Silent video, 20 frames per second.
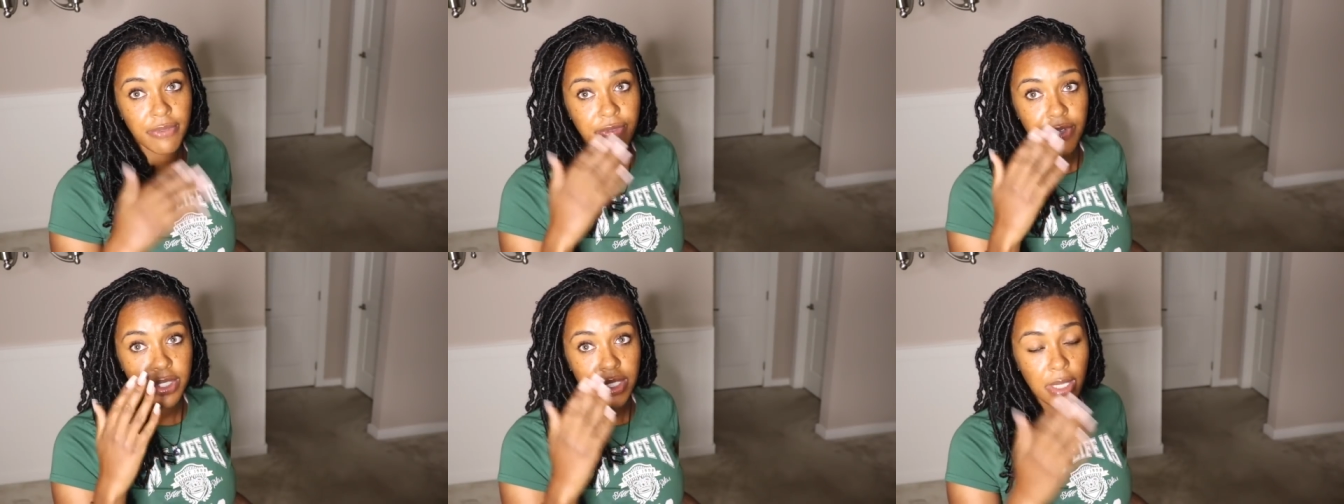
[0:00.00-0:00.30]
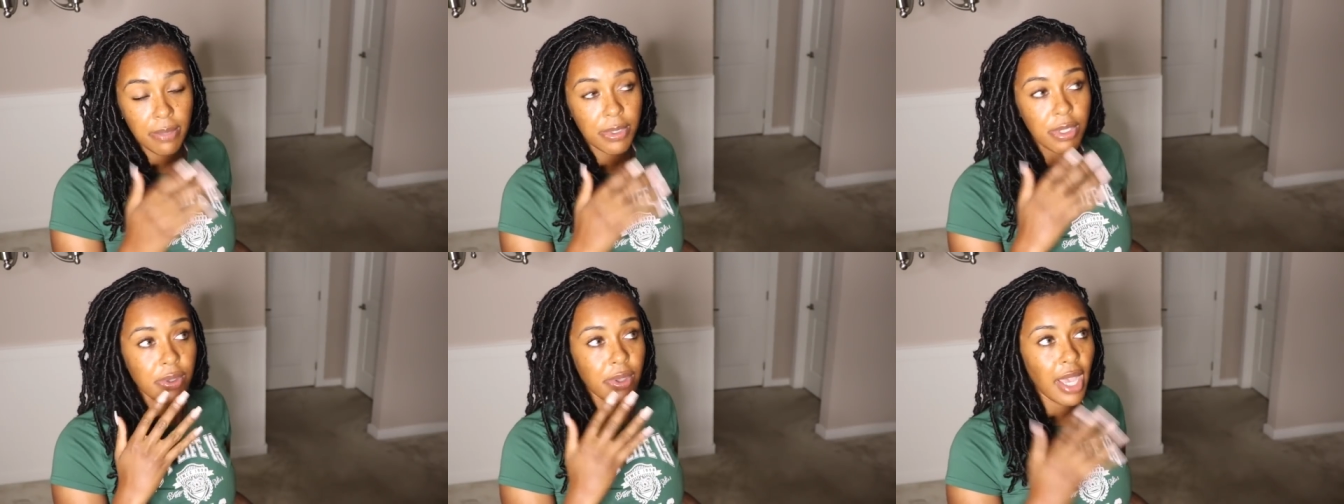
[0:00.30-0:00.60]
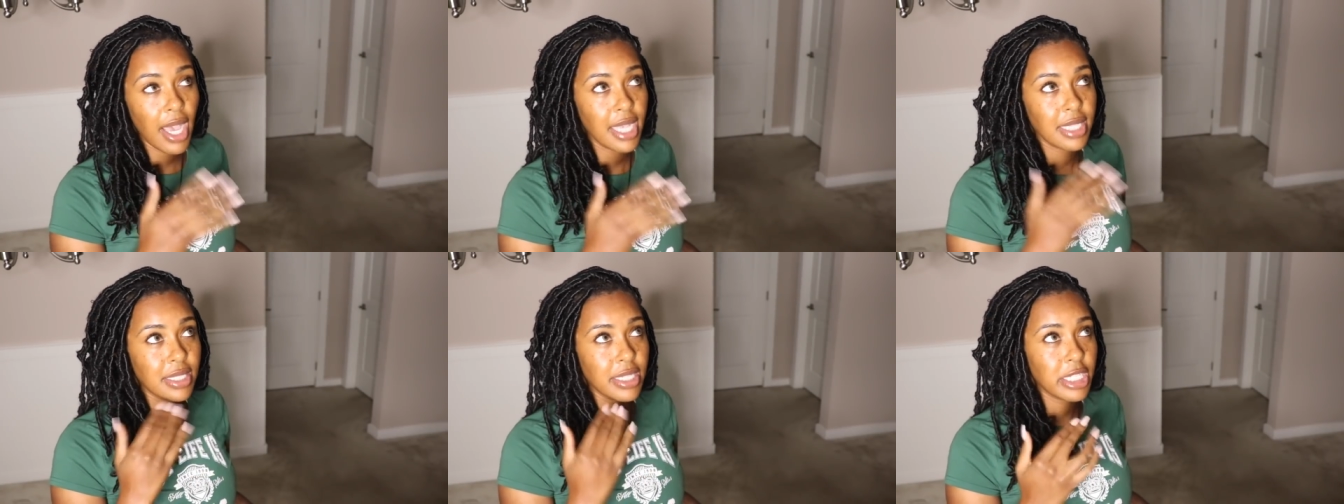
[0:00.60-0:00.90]
For some of you
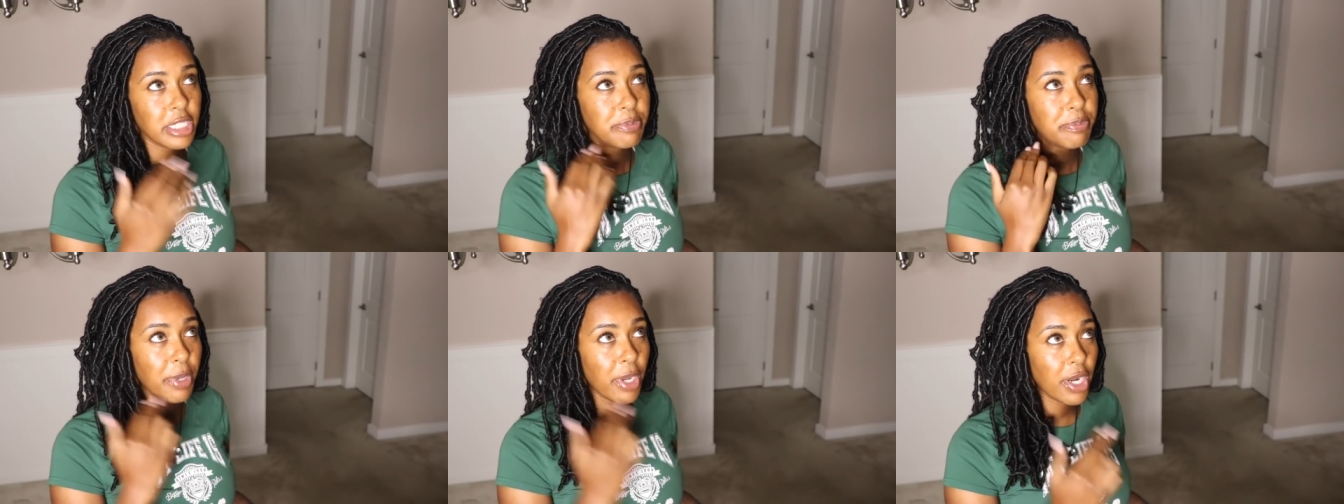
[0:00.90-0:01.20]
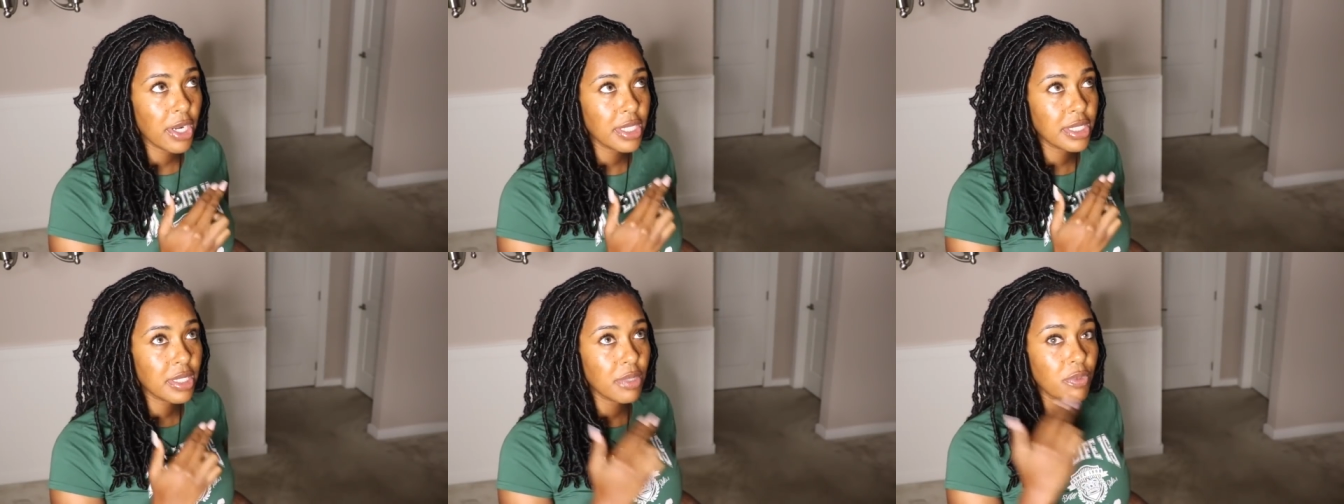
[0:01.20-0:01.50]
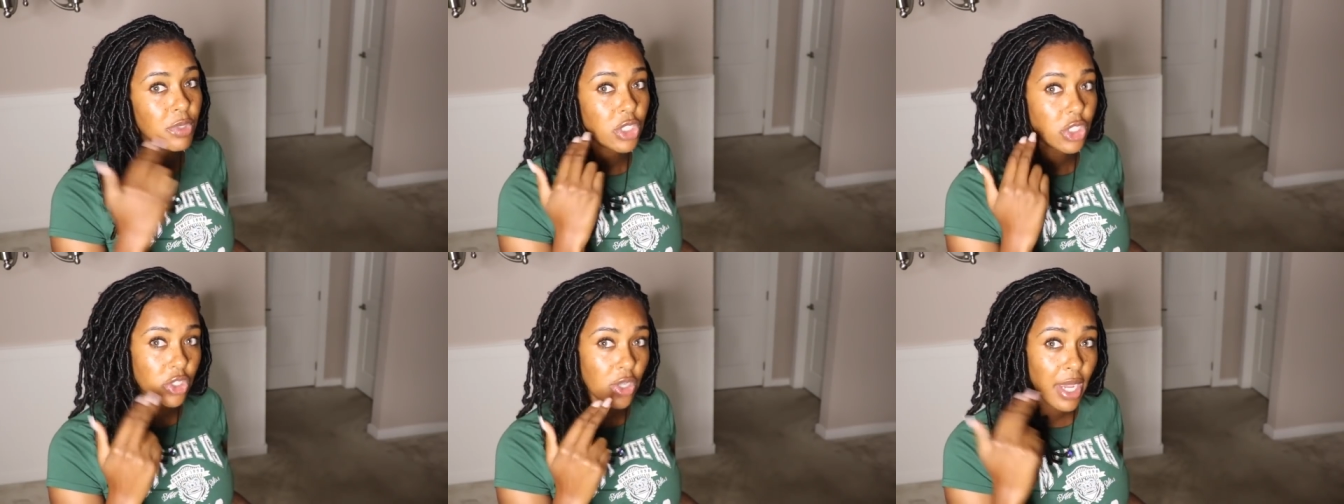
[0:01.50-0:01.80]
guys, this person
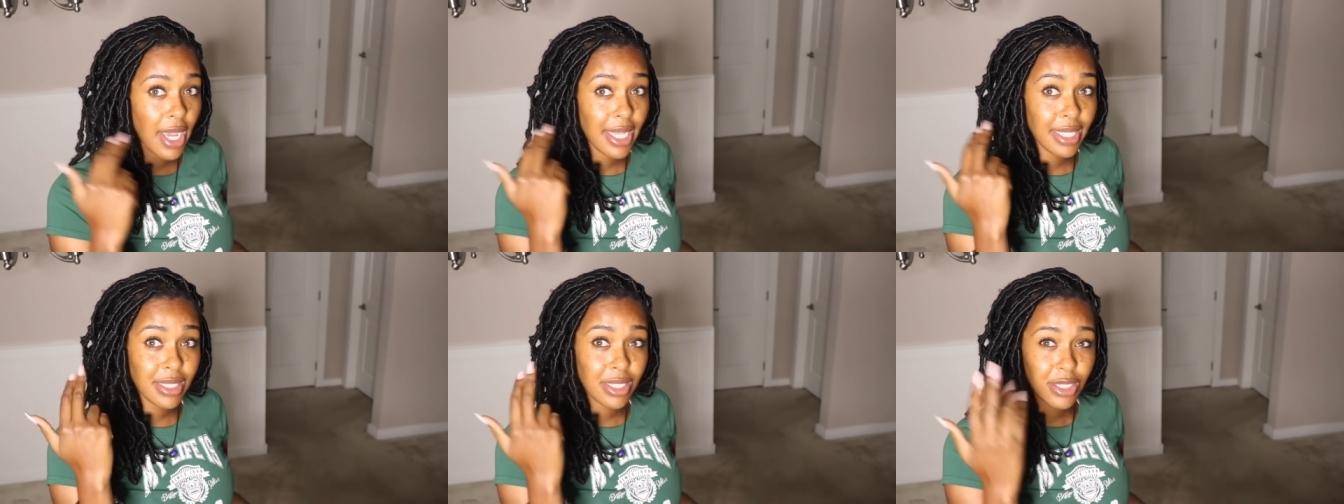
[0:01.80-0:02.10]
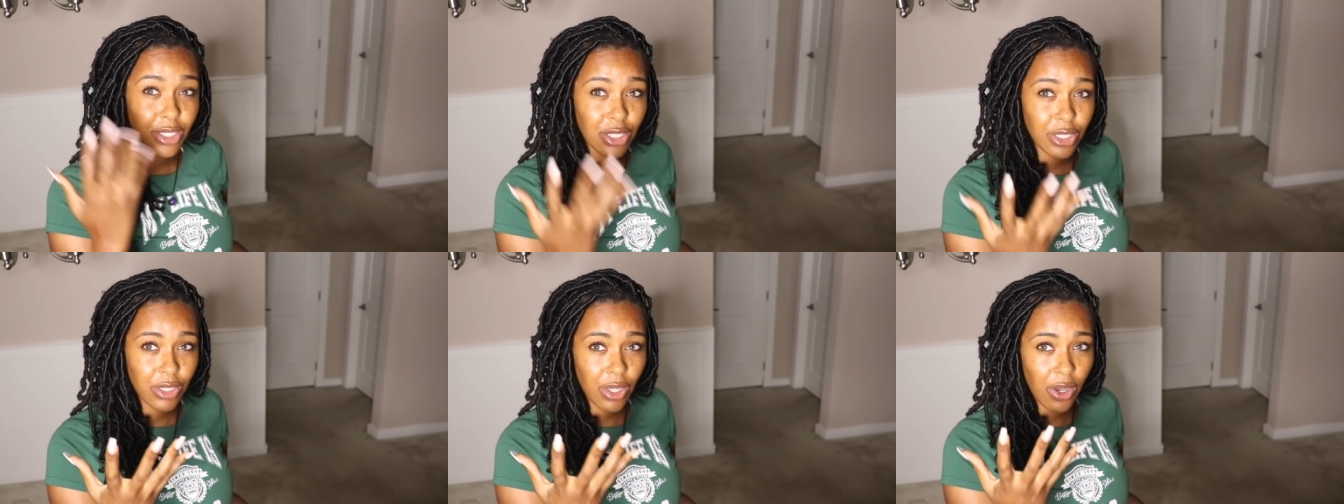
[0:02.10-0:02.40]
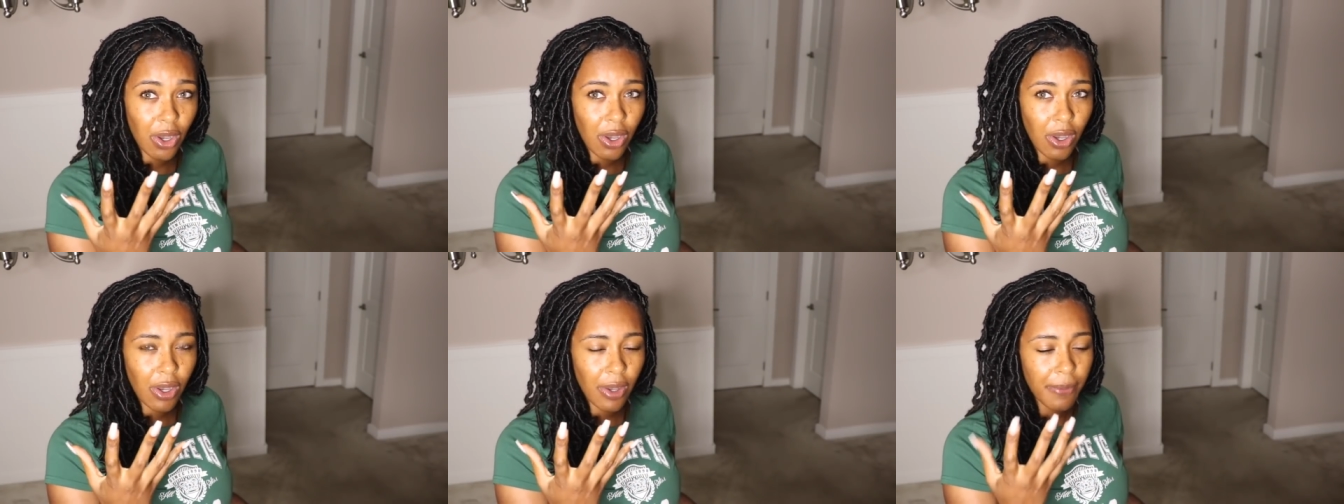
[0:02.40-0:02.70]
was trying to
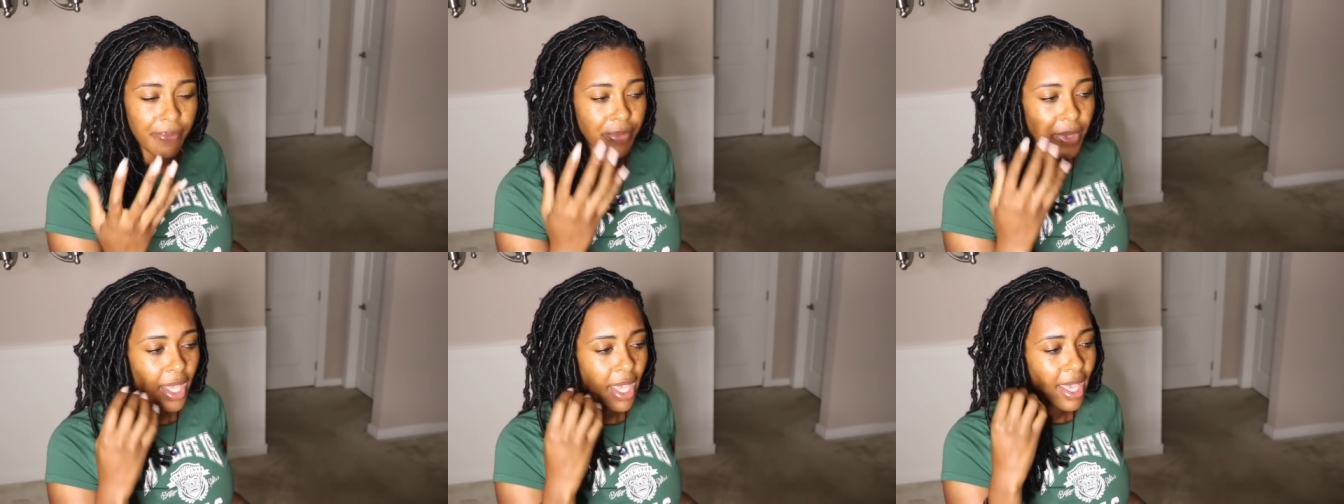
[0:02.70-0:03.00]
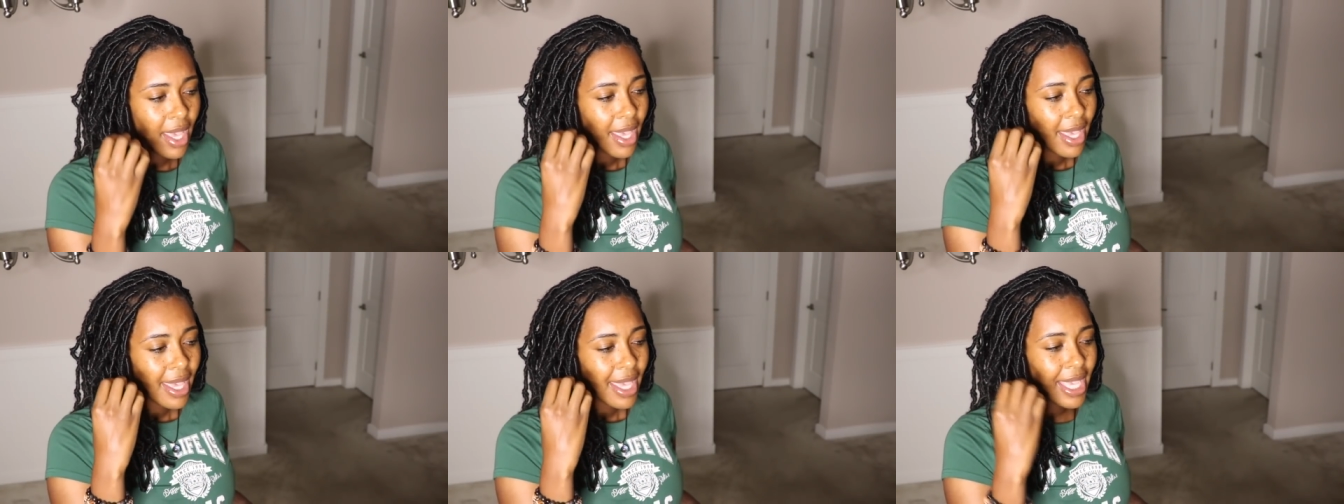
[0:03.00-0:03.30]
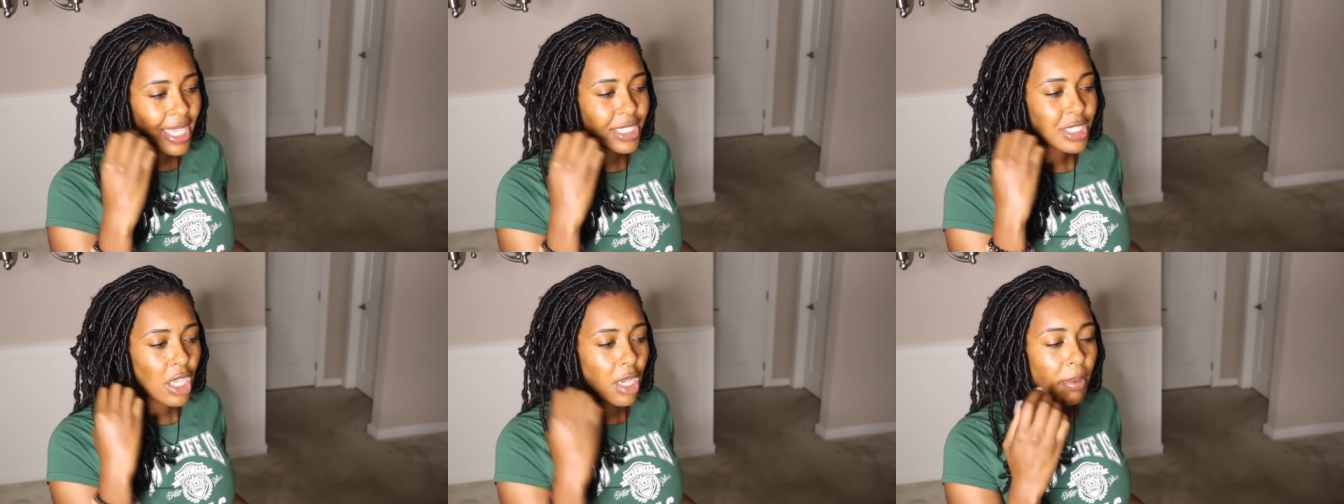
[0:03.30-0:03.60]
stall.
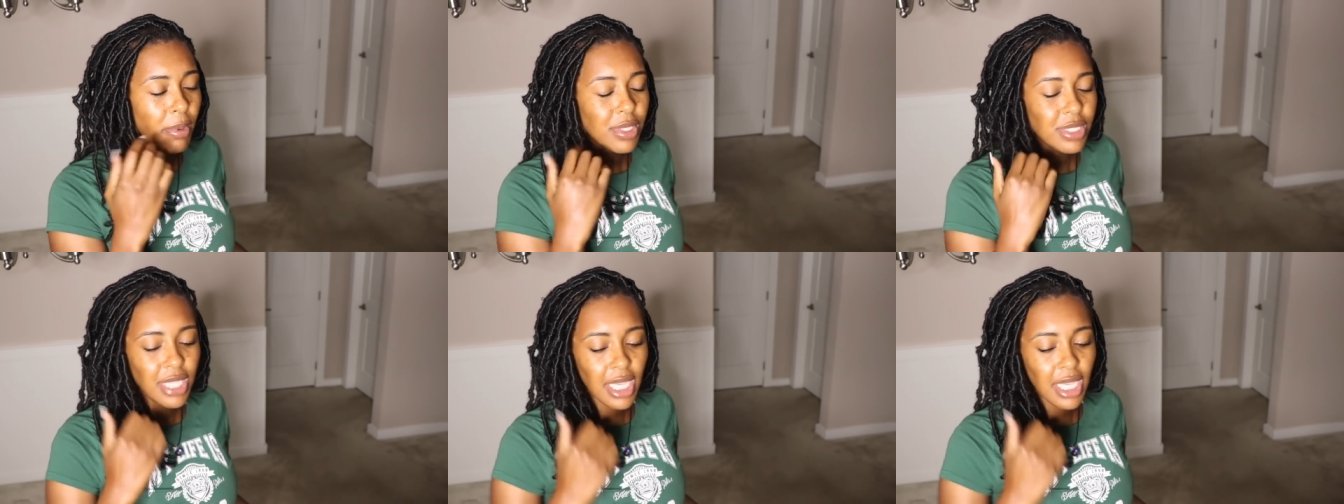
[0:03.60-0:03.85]
It's almost